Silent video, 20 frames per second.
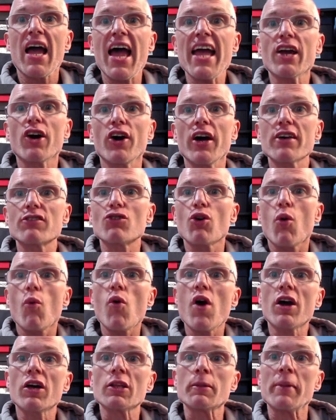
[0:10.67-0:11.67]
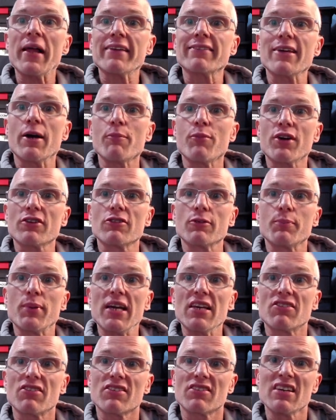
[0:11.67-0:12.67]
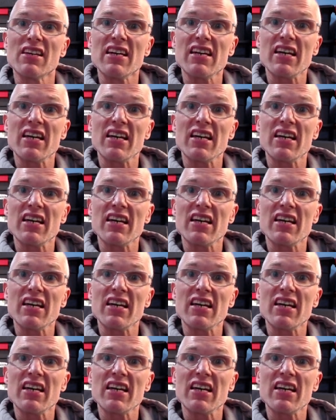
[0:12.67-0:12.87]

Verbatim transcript: guys, welcome to Blacktown Bricks and Pieces.